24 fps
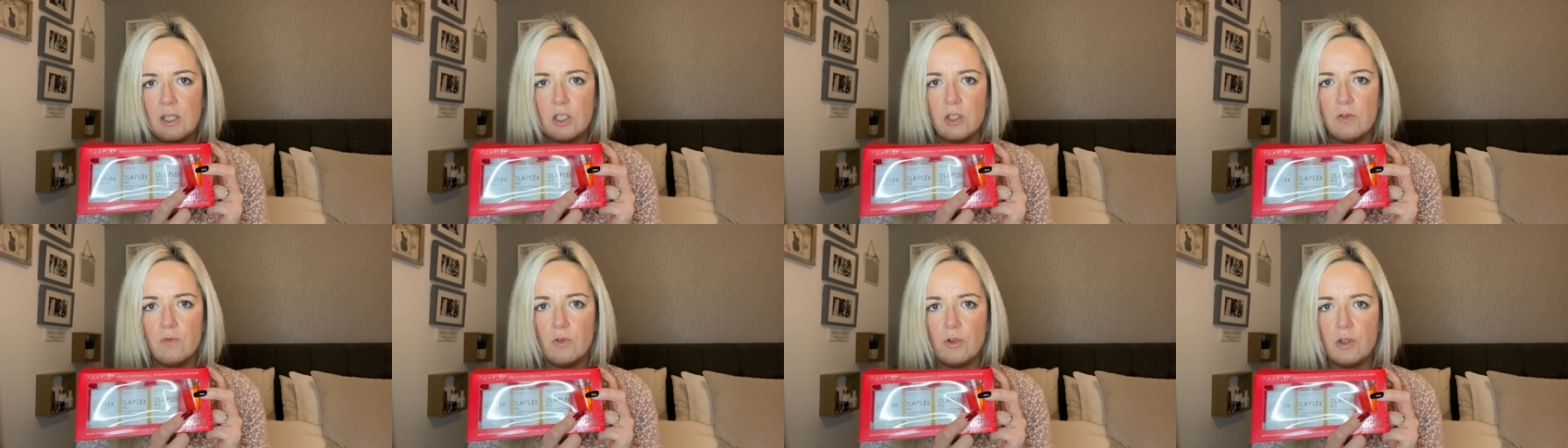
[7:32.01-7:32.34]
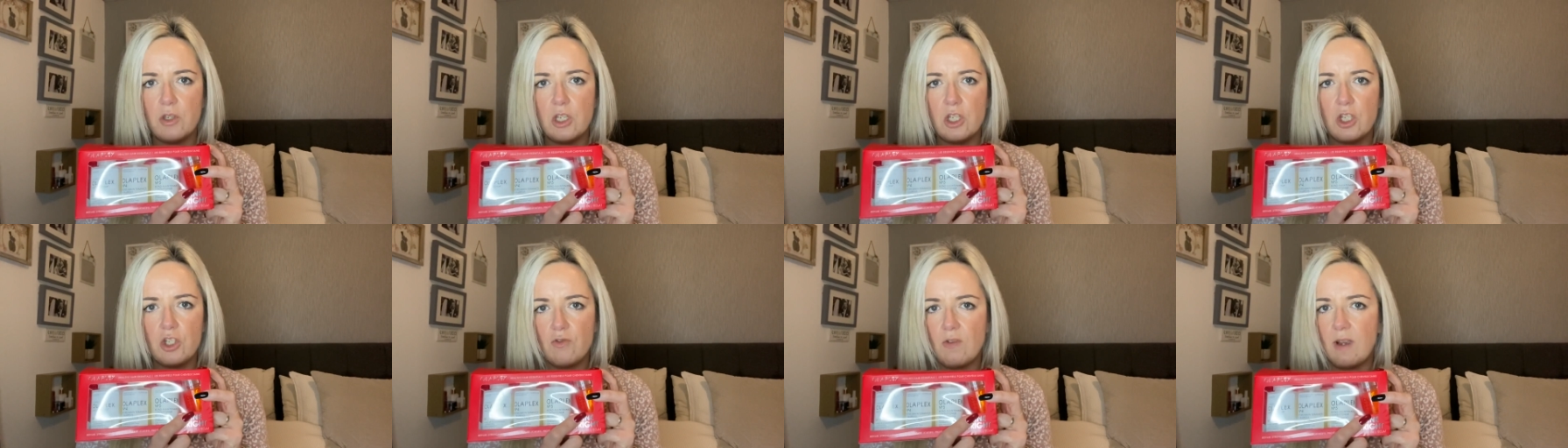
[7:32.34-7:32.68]
to run
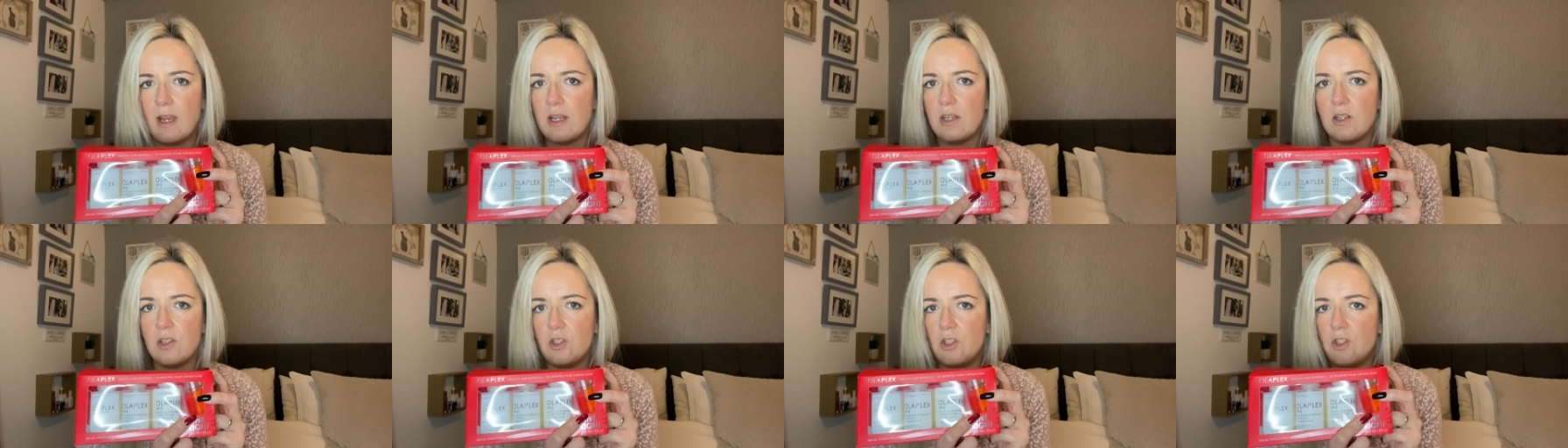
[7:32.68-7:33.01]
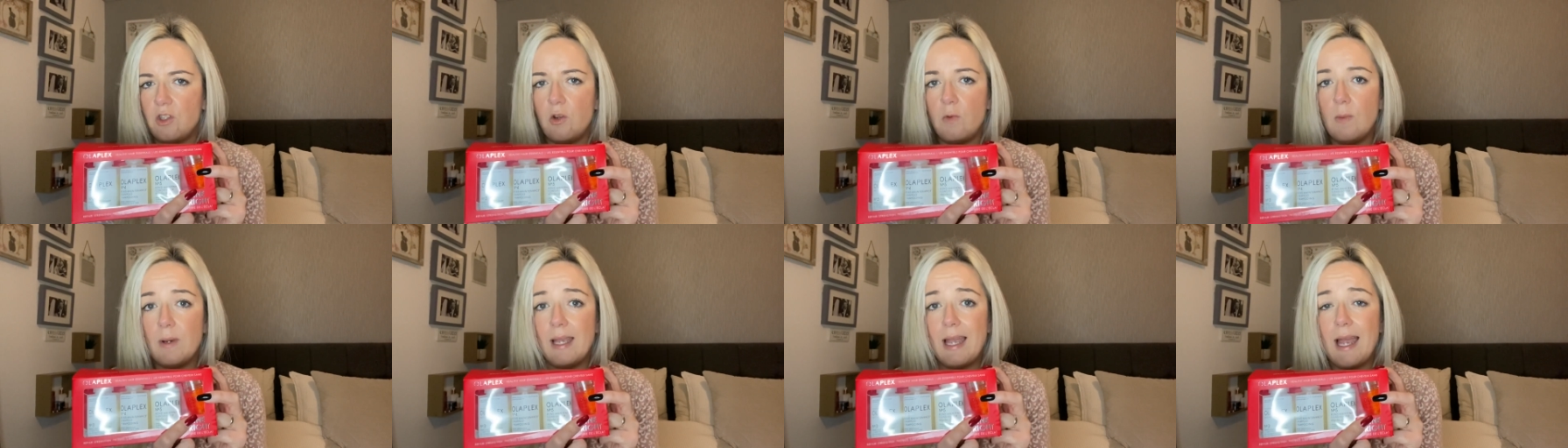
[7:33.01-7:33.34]
your straighteners
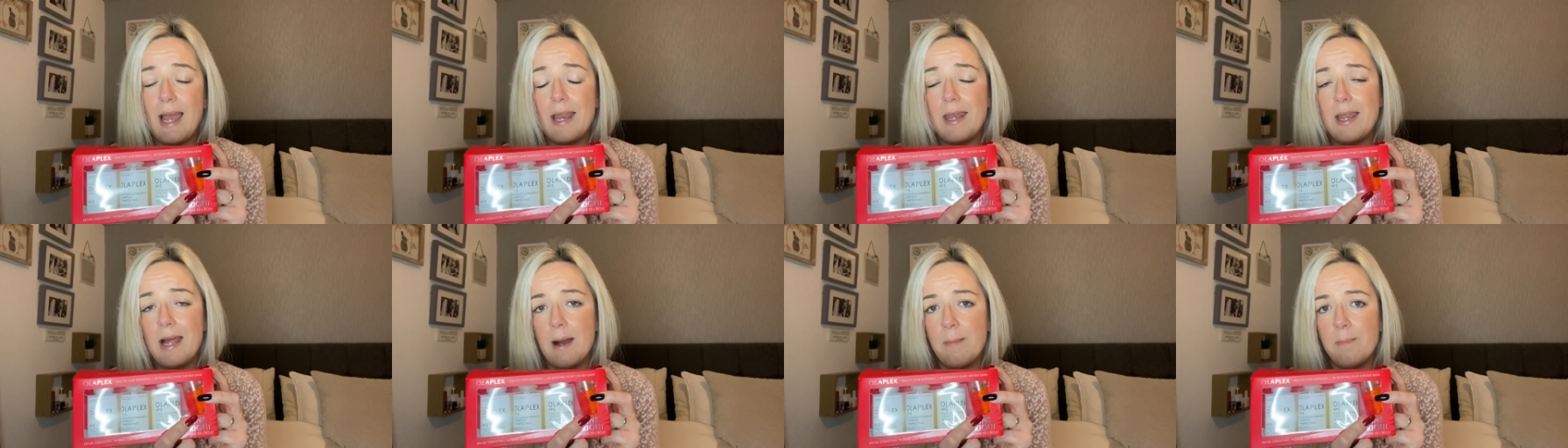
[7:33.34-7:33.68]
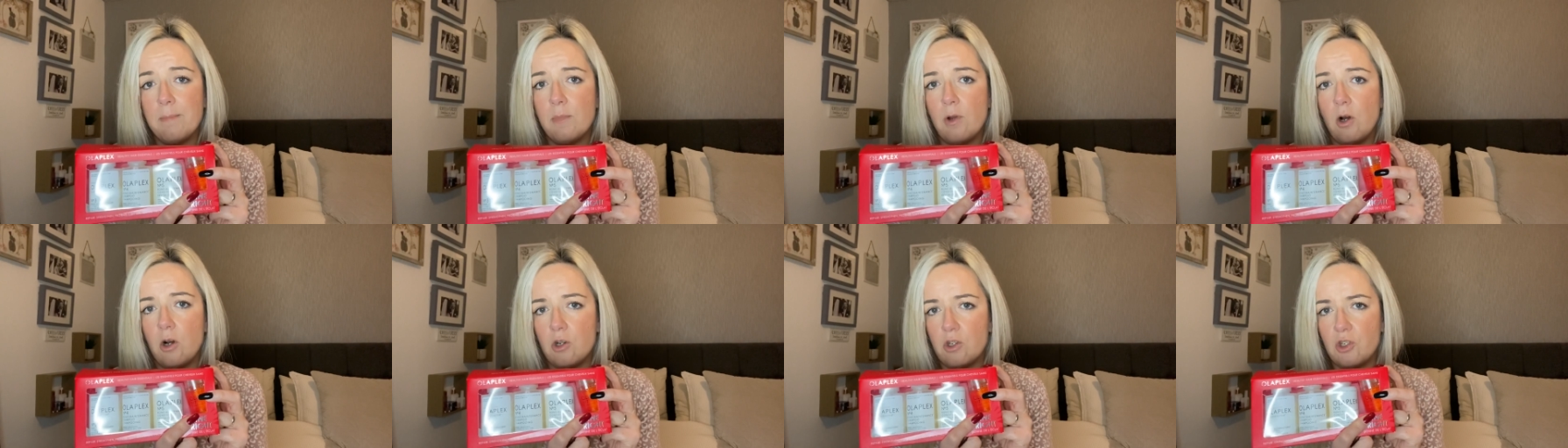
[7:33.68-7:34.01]
through again, I'm
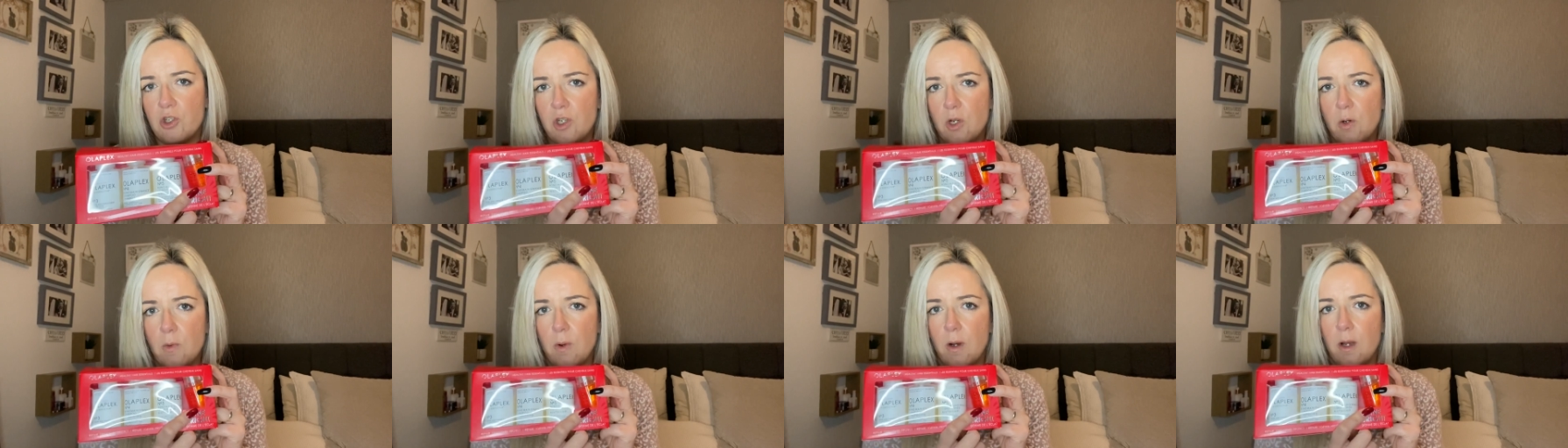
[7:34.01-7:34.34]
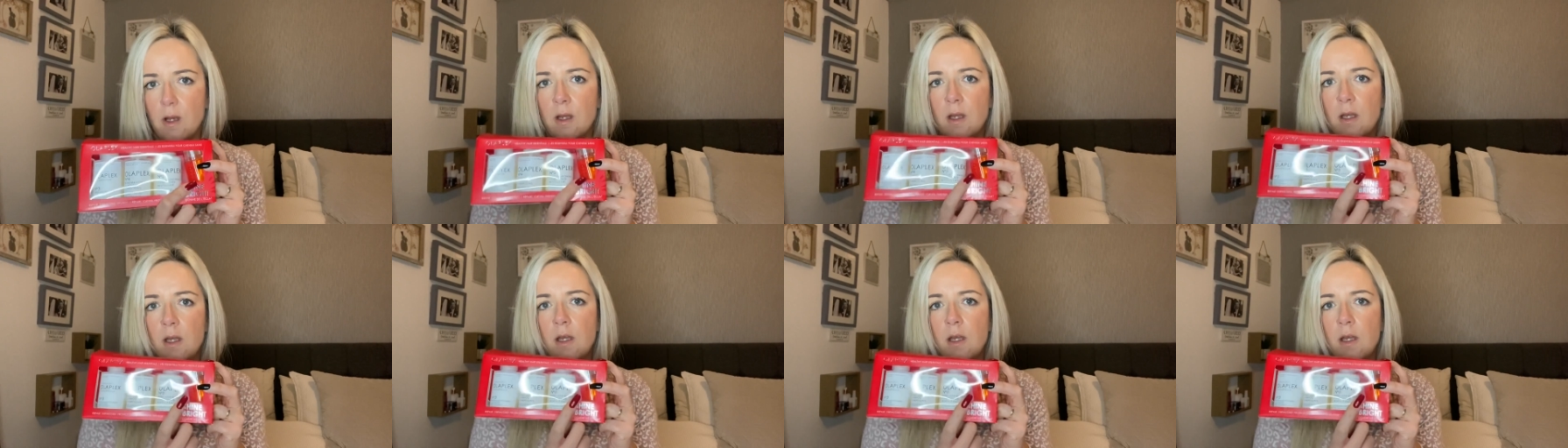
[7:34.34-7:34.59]
not sure,